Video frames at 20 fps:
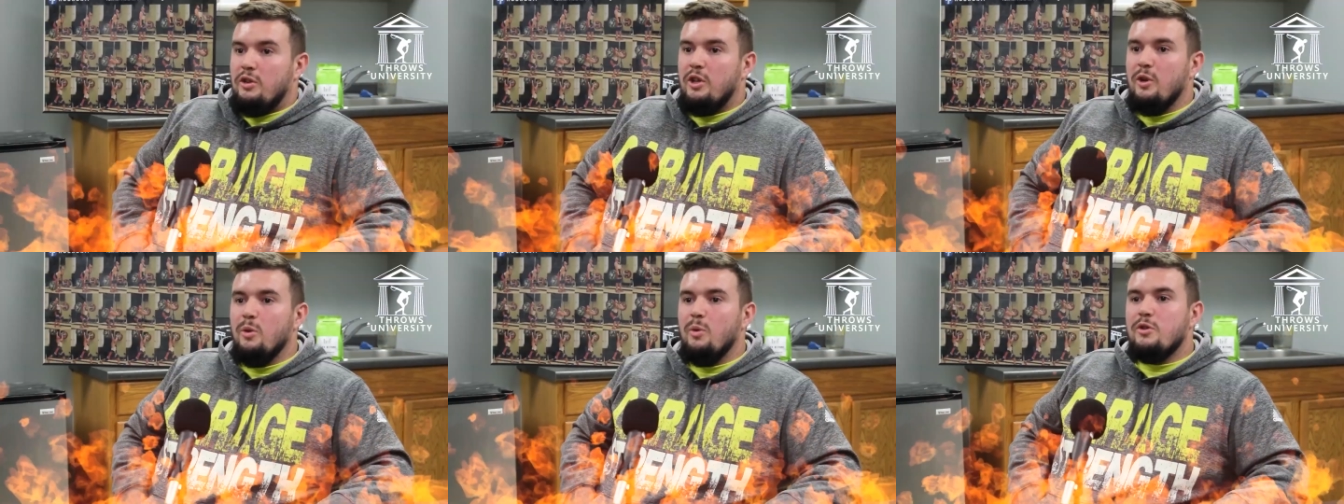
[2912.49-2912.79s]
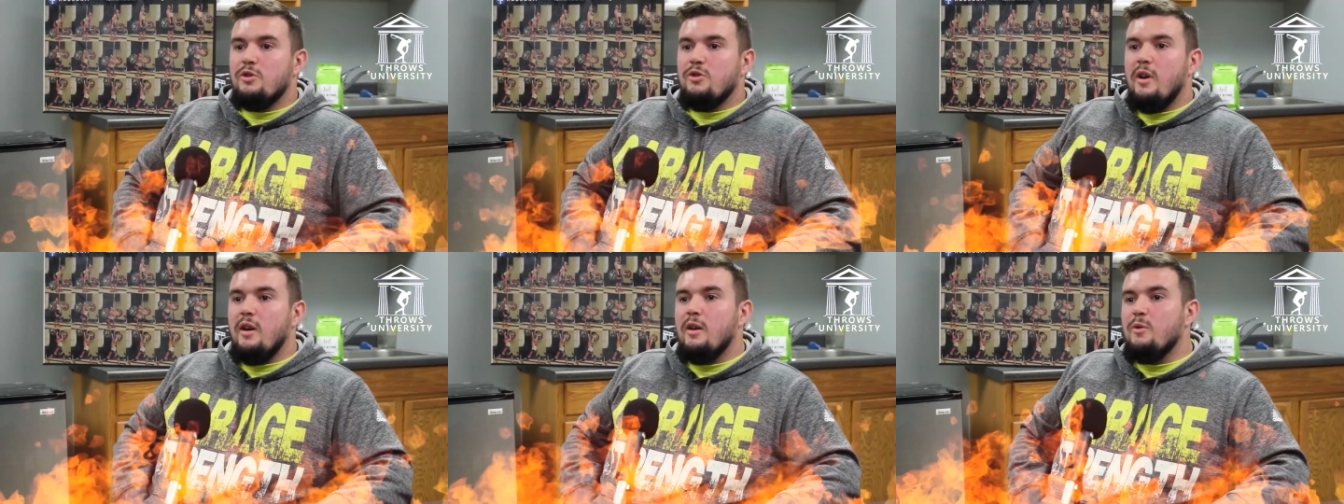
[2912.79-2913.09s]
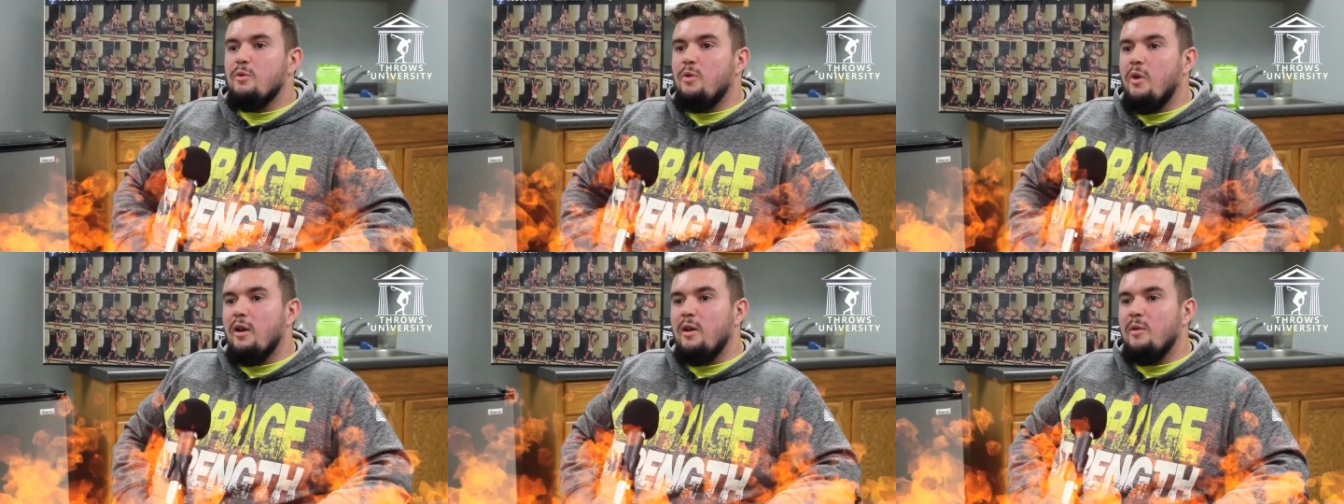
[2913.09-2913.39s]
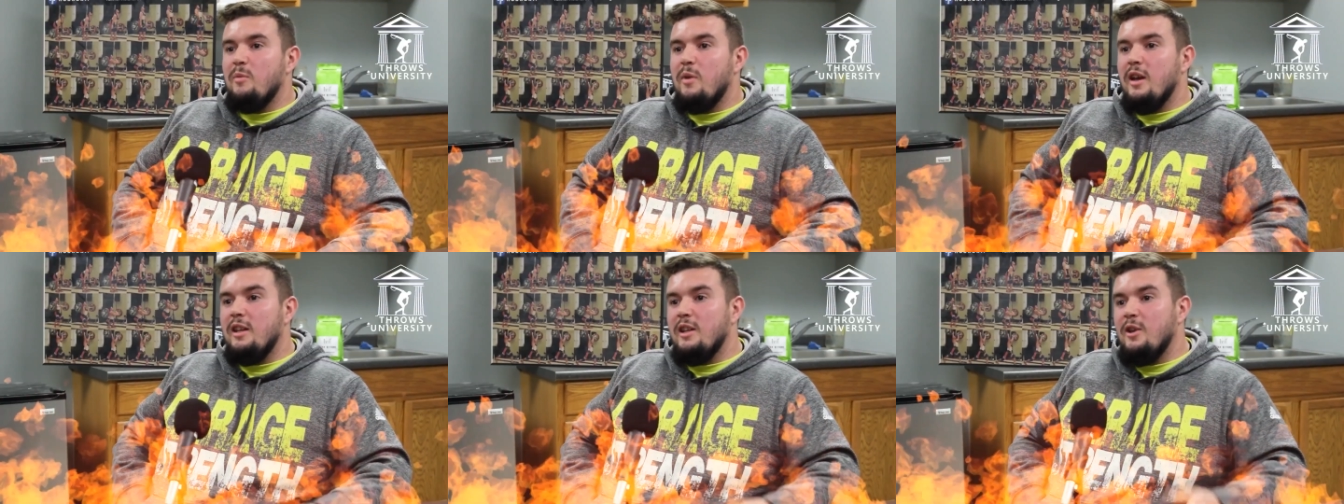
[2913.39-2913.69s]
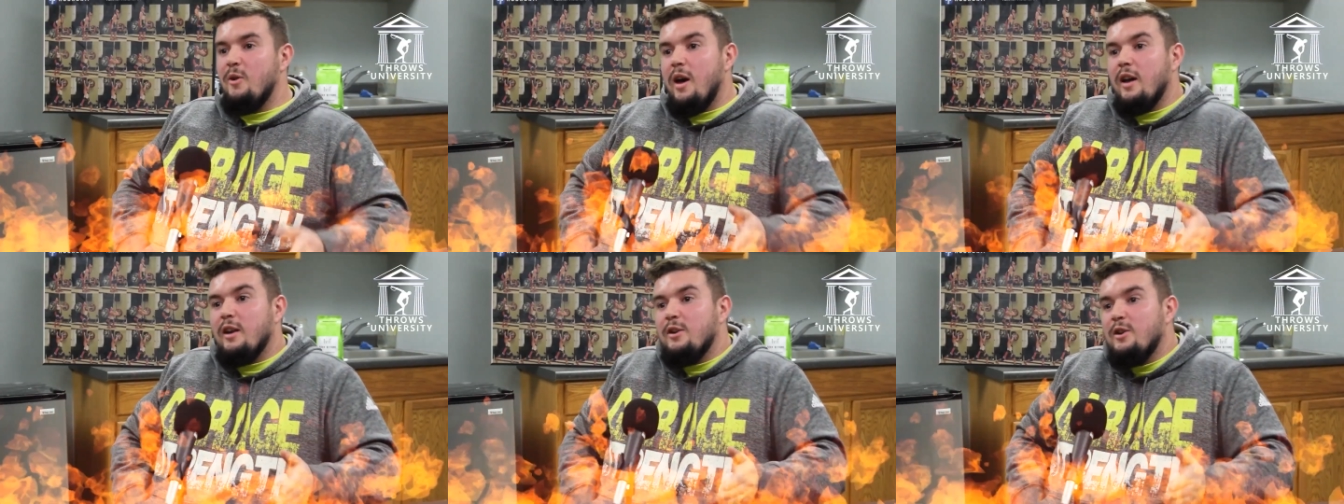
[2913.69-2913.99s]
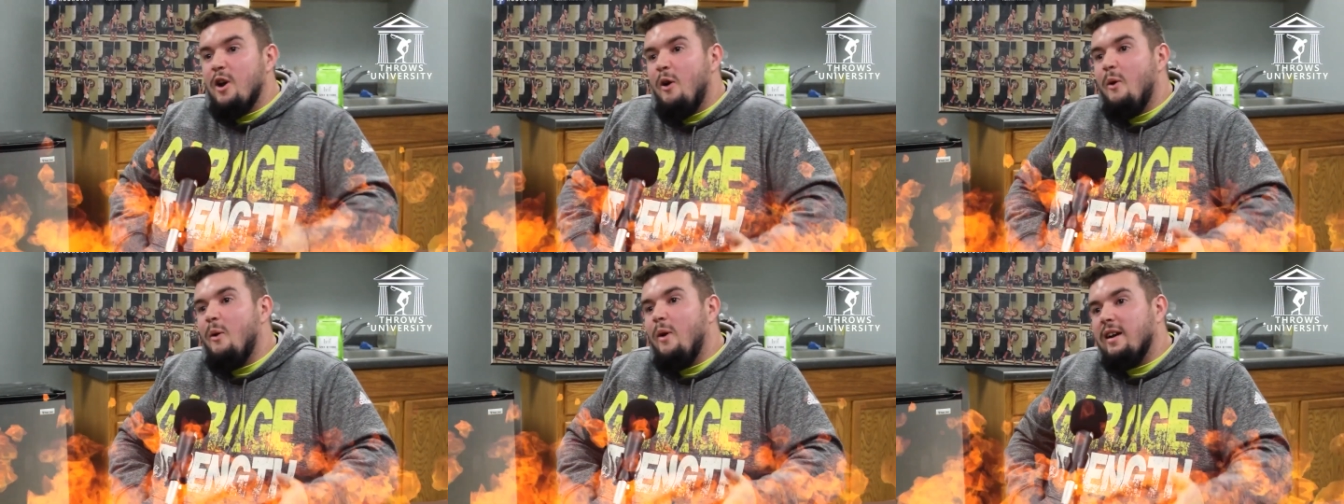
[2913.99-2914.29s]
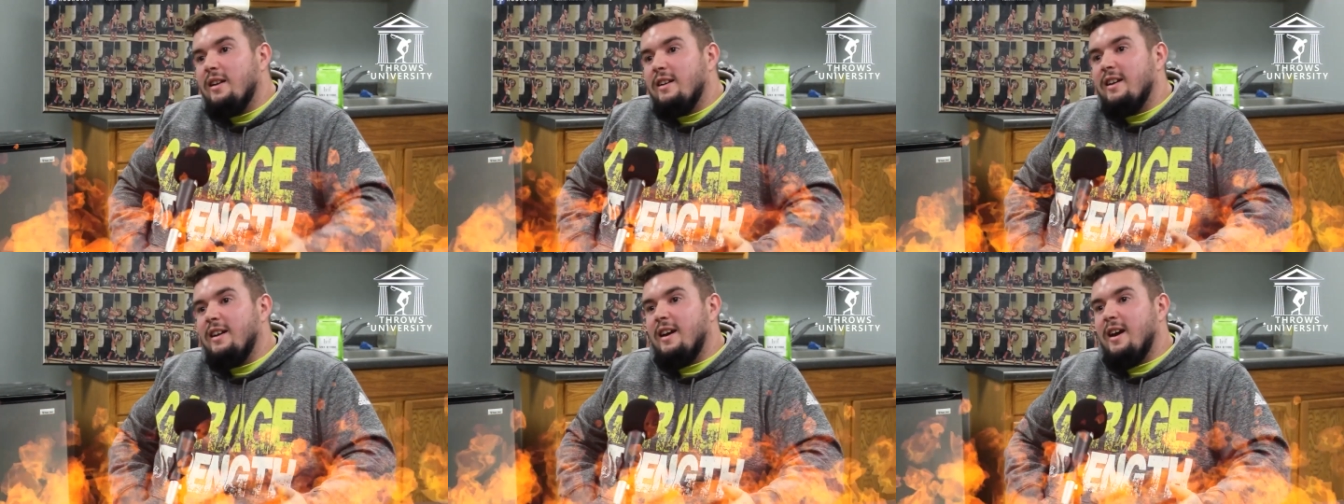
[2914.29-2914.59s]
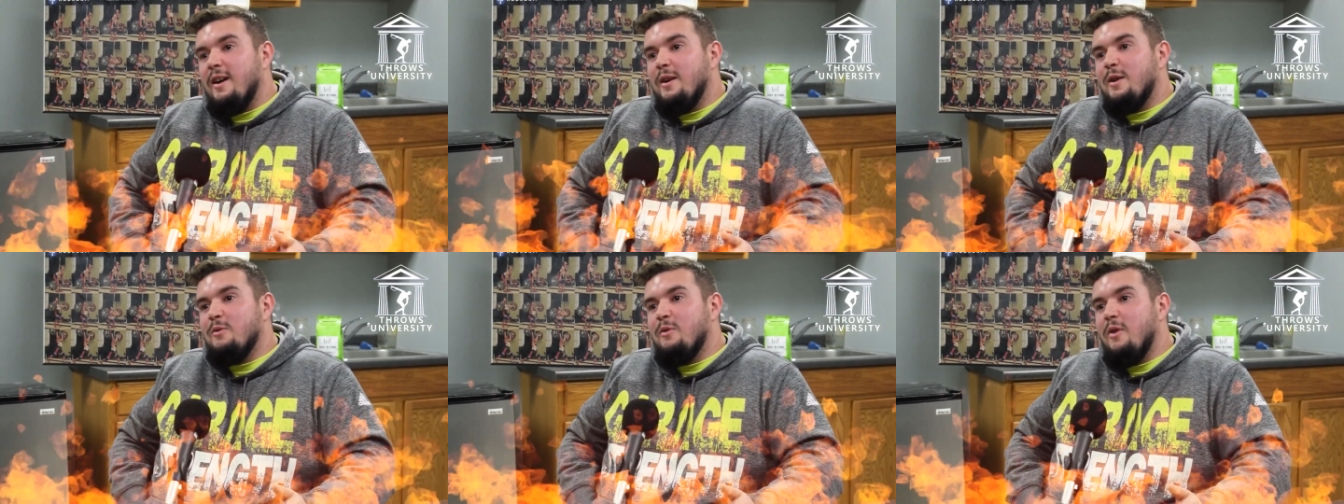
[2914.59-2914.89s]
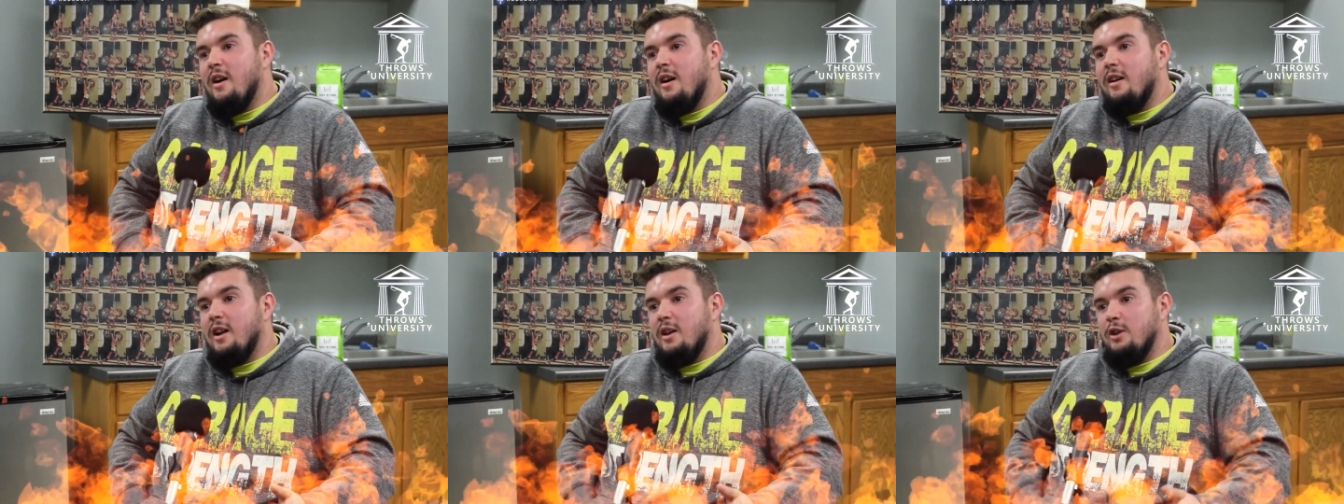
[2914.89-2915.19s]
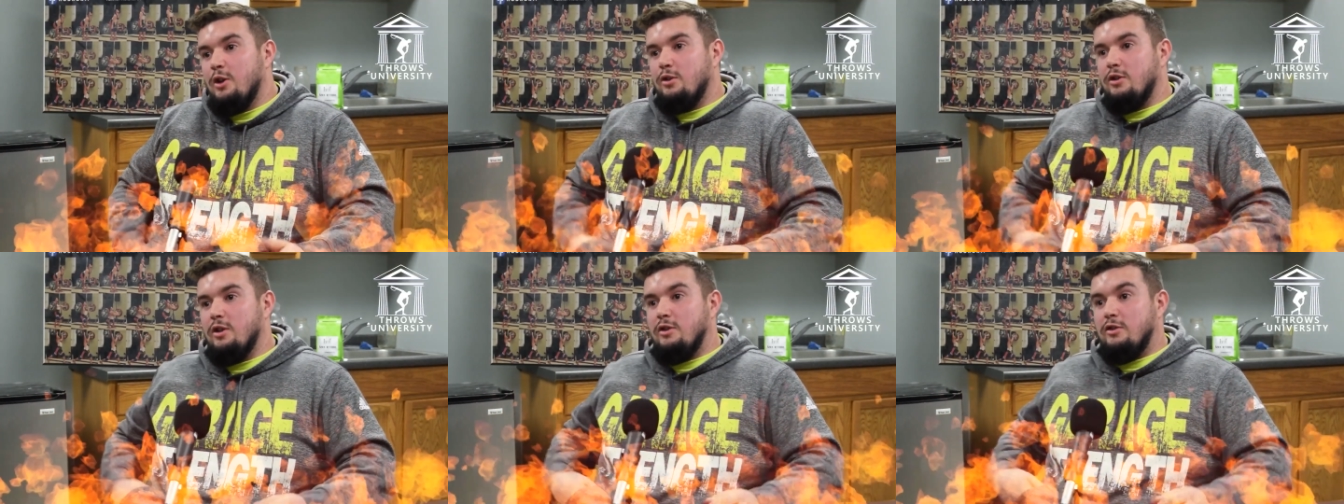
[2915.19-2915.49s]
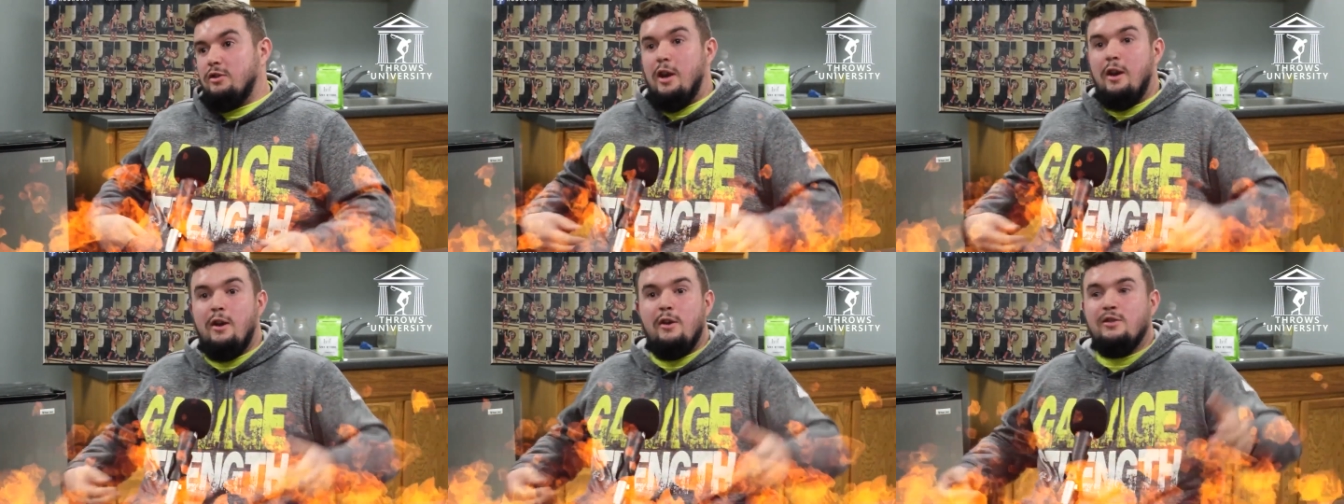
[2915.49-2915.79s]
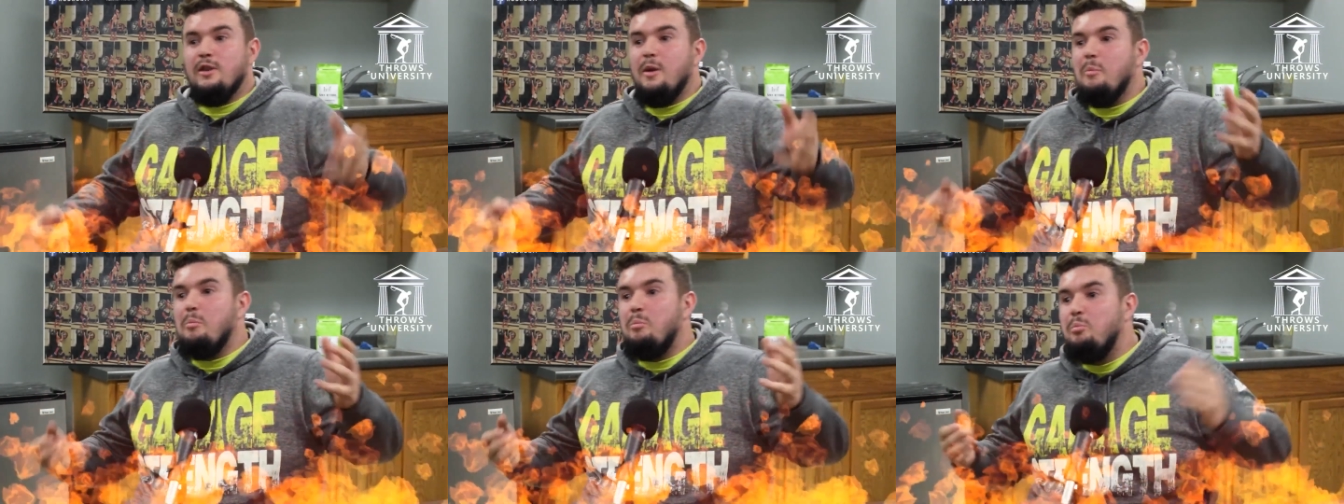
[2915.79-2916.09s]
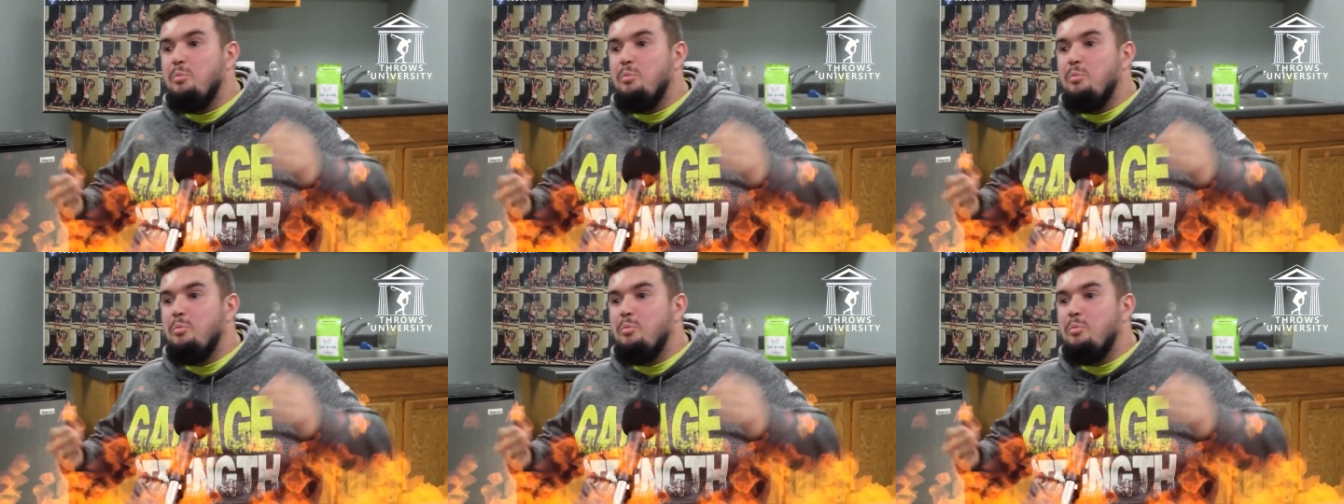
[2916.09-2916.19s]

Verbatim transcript: you were trying to run at me. You had right no now. idea how to run. I told just, them.